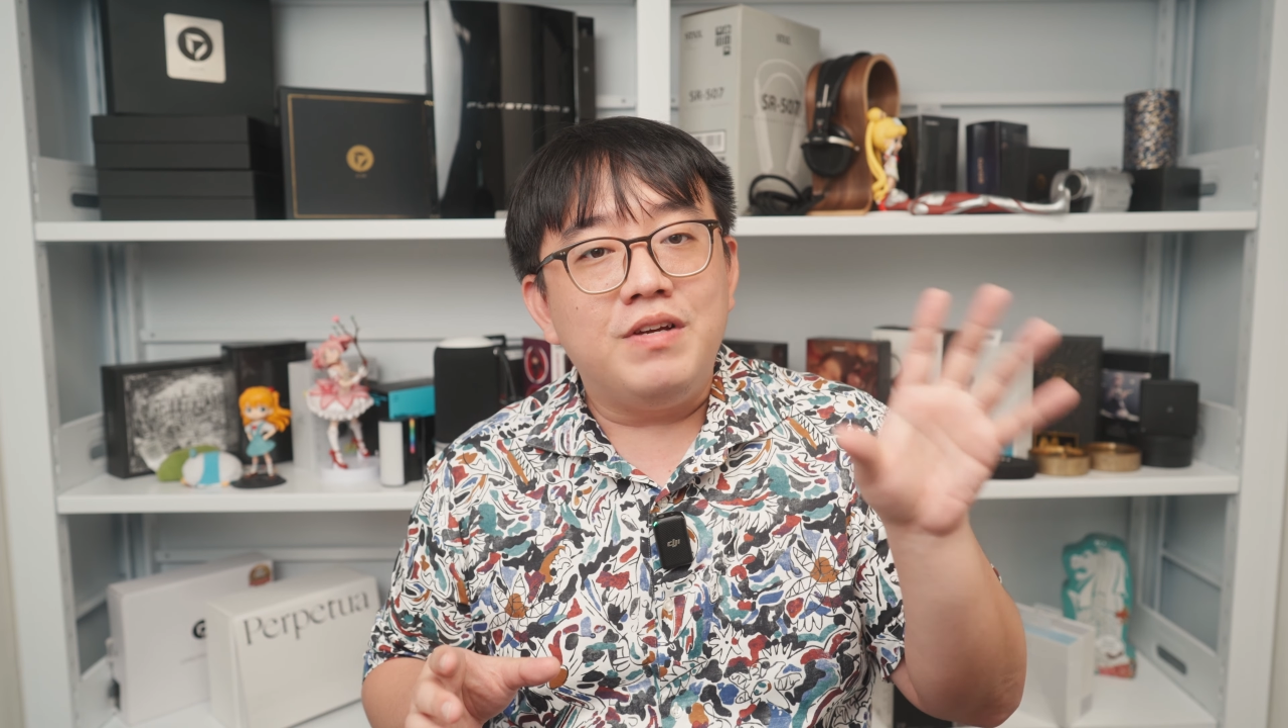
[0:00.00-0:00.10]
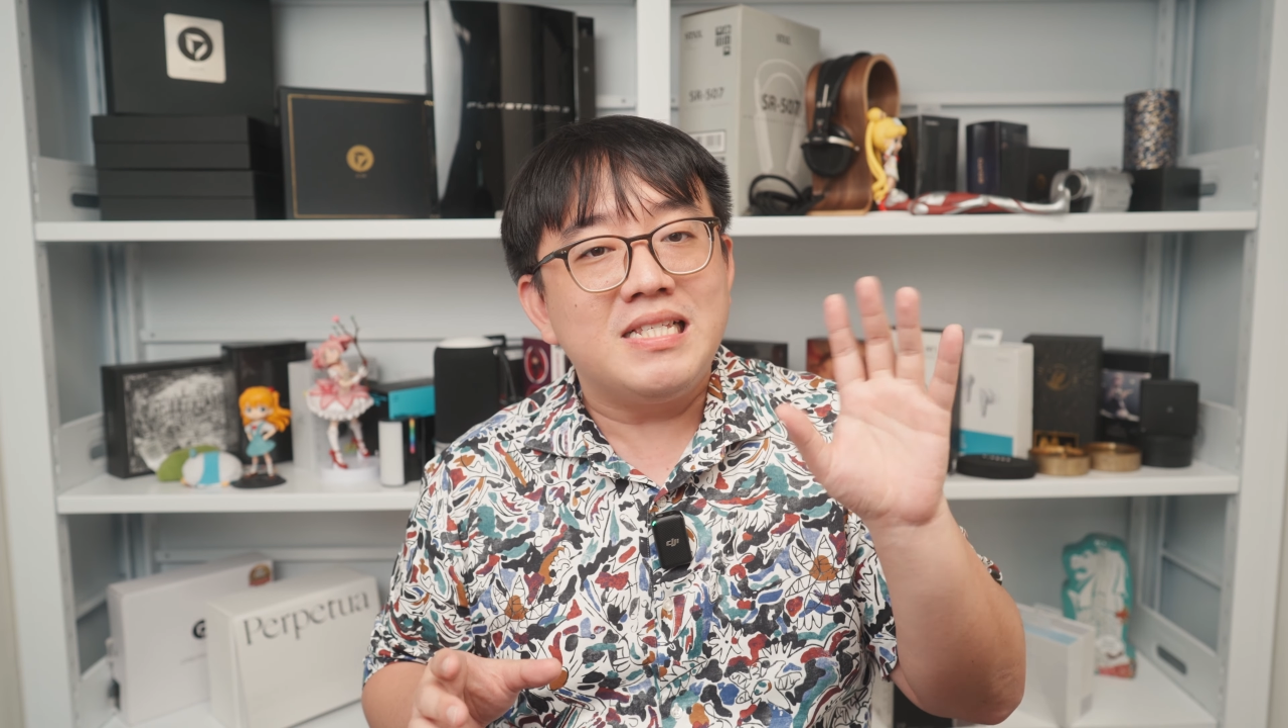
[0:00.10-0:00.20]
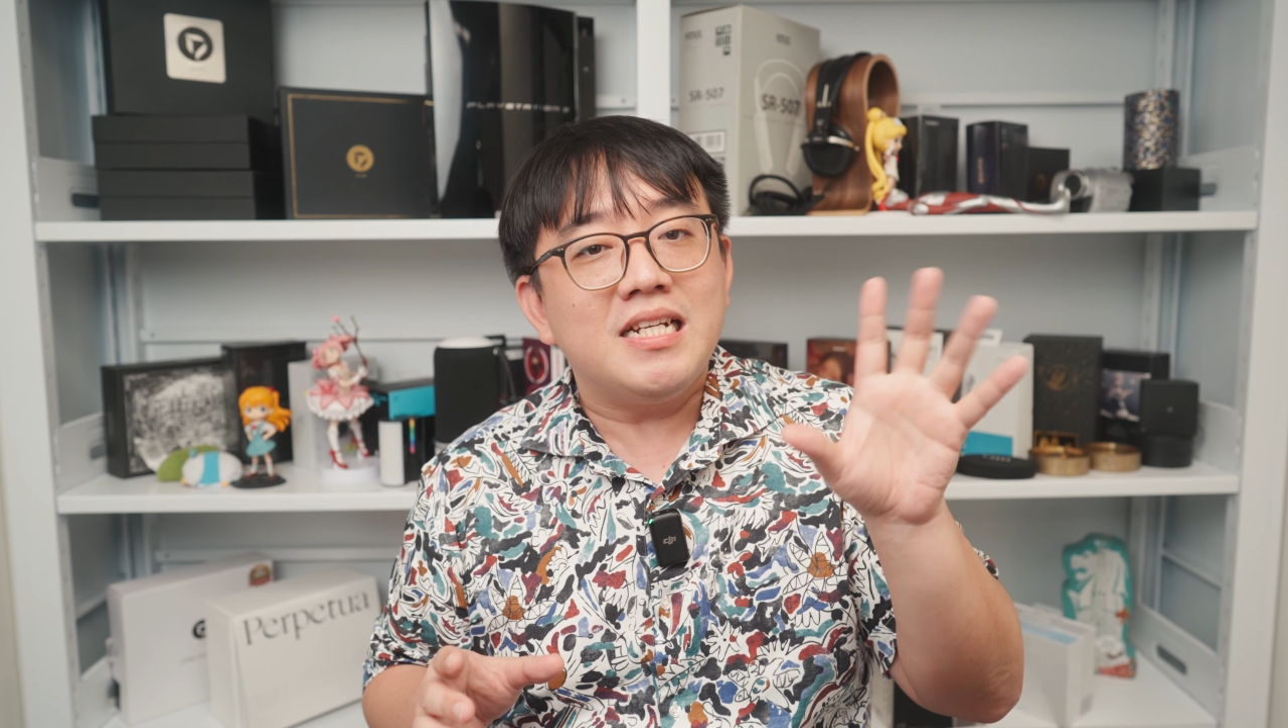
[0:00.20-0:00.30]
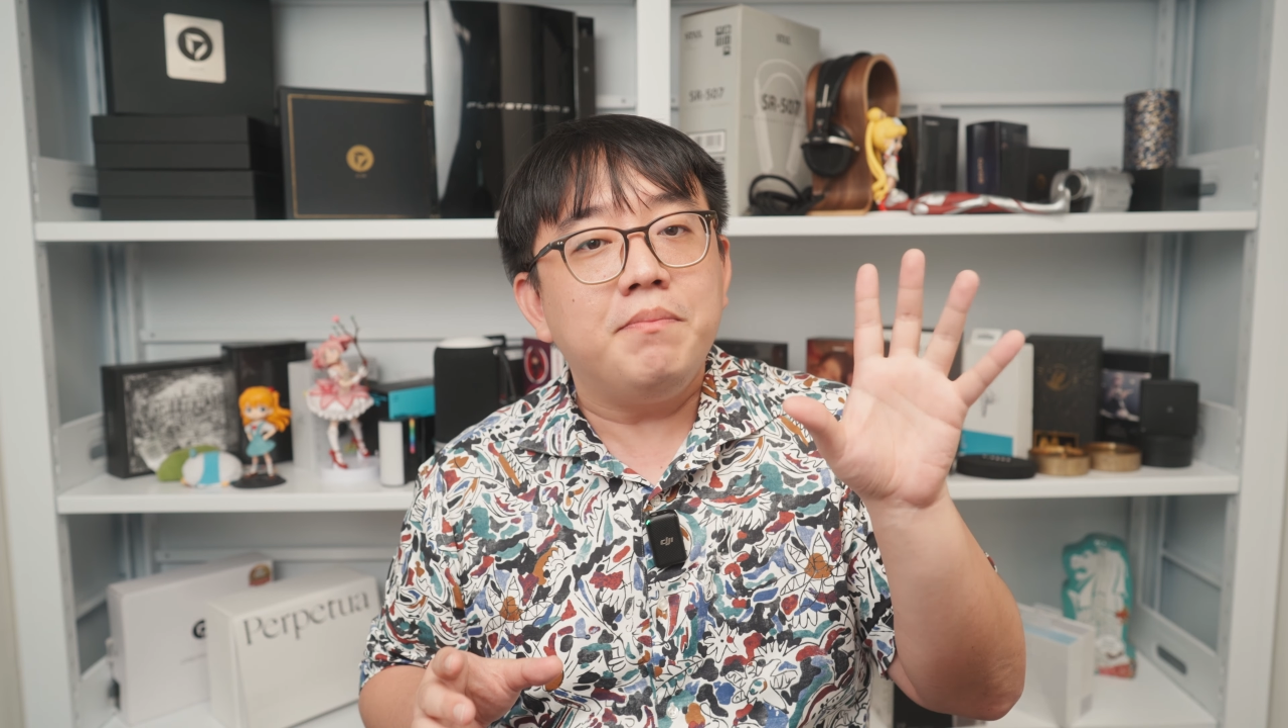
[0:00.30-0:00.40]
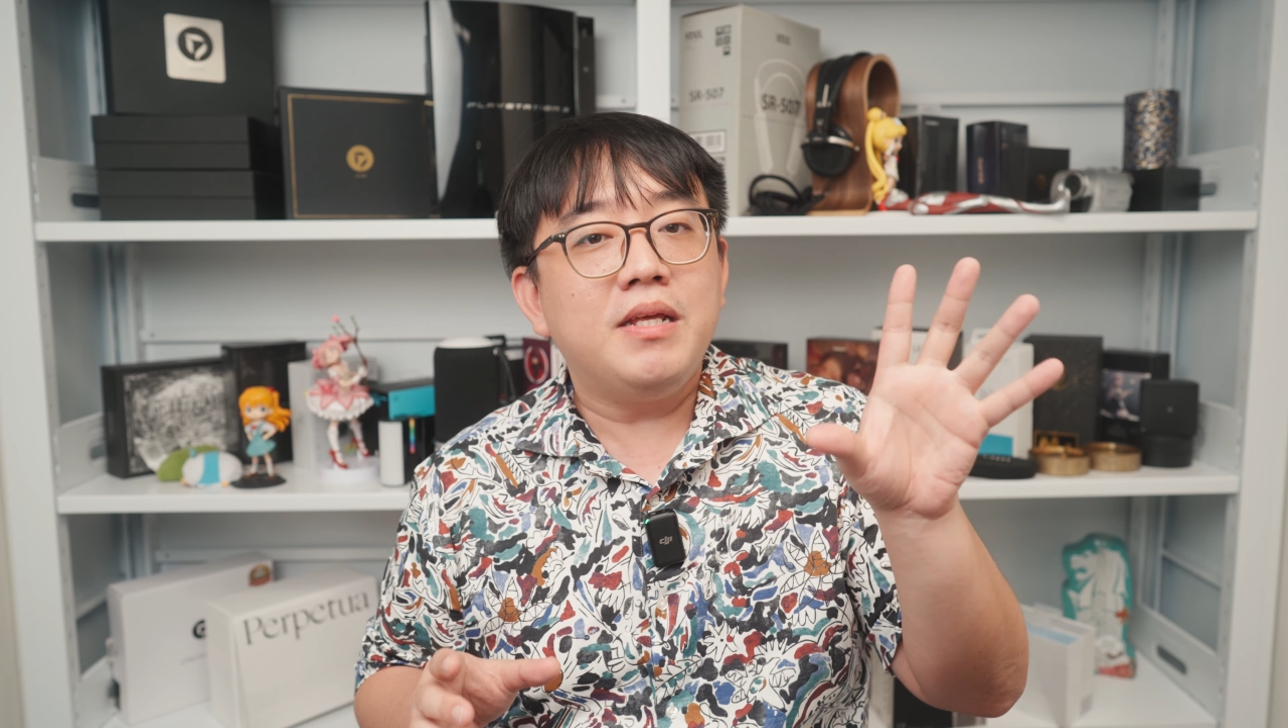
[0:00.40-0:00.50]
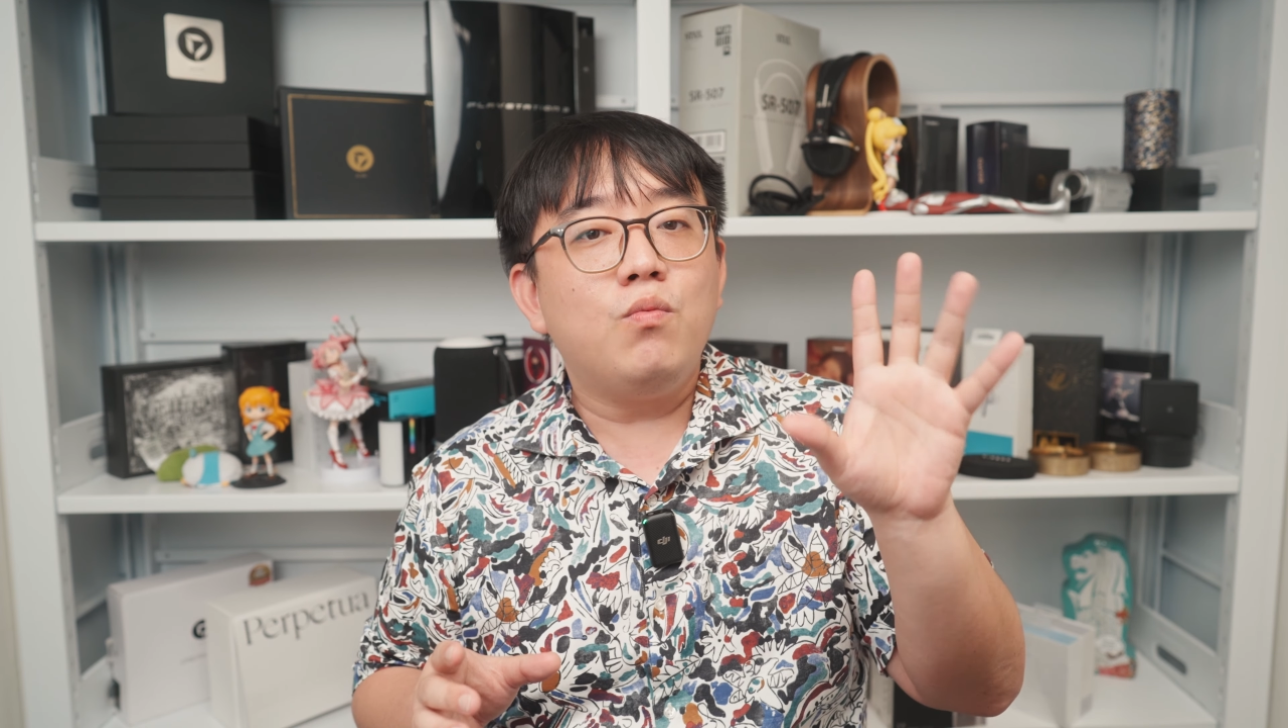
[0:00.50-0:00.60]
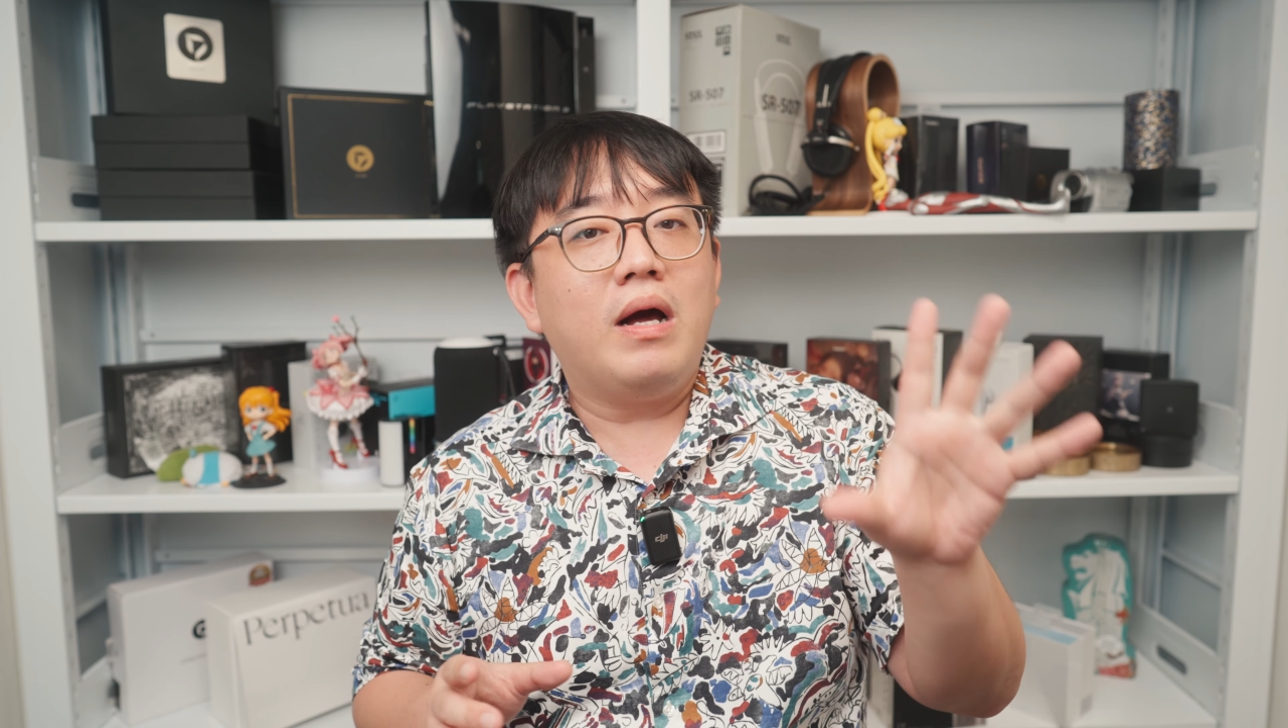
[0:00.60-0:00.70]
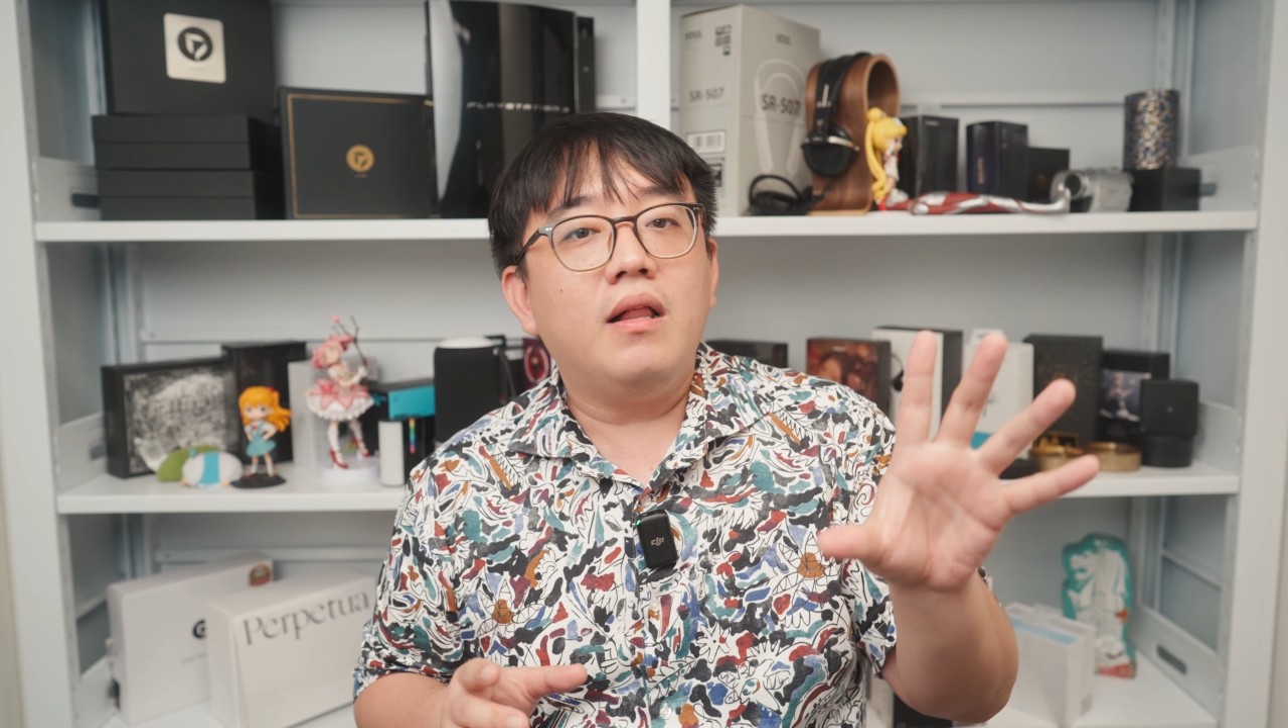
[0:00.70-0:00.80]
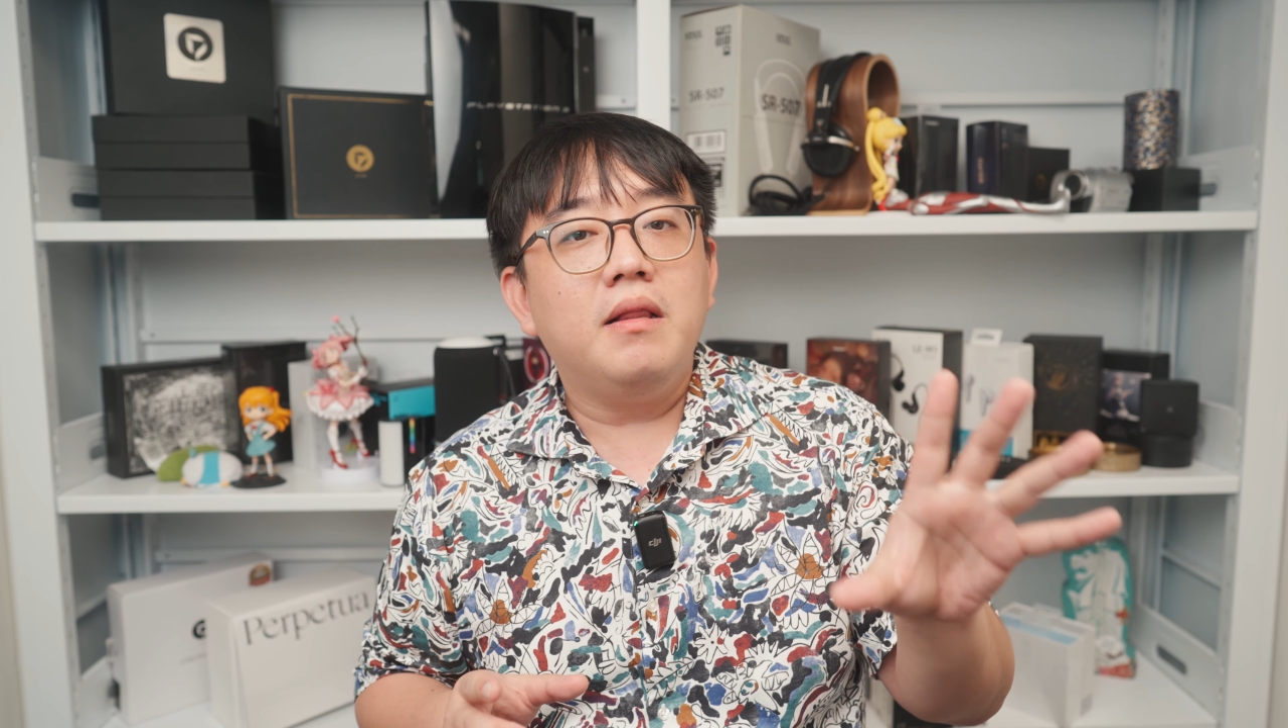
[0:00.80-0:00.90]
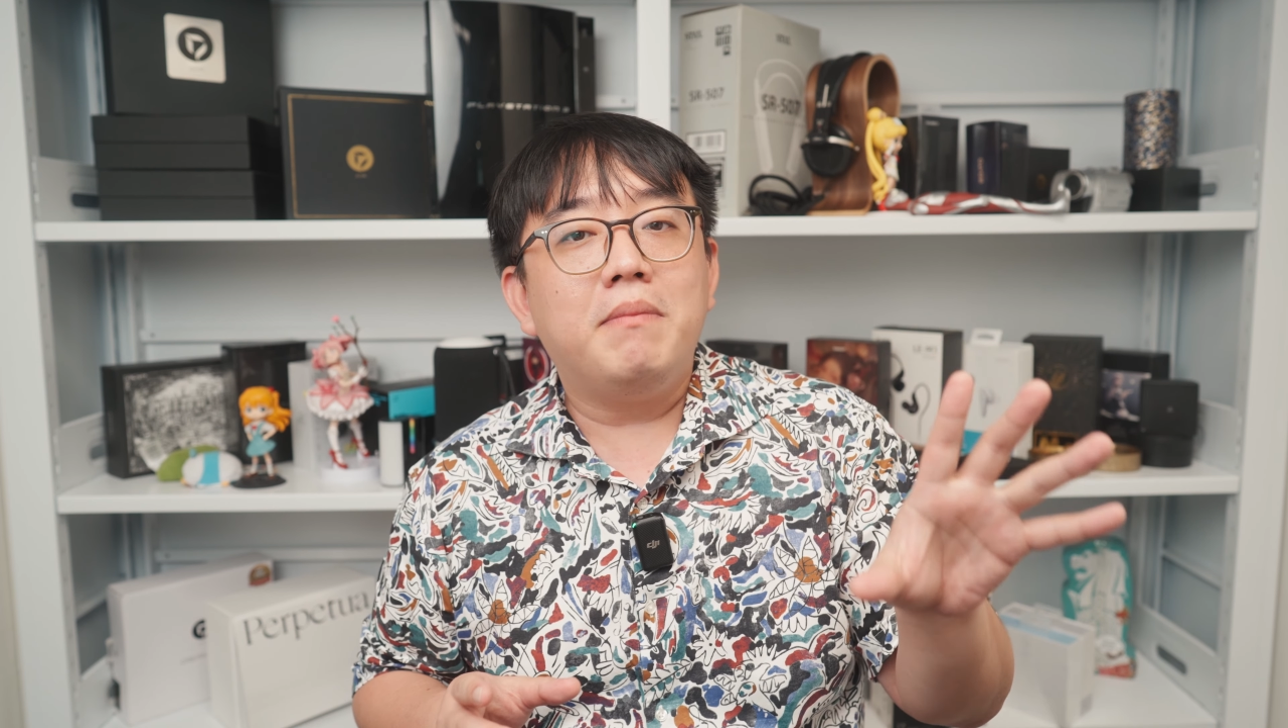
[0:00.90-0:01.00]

reasonably well,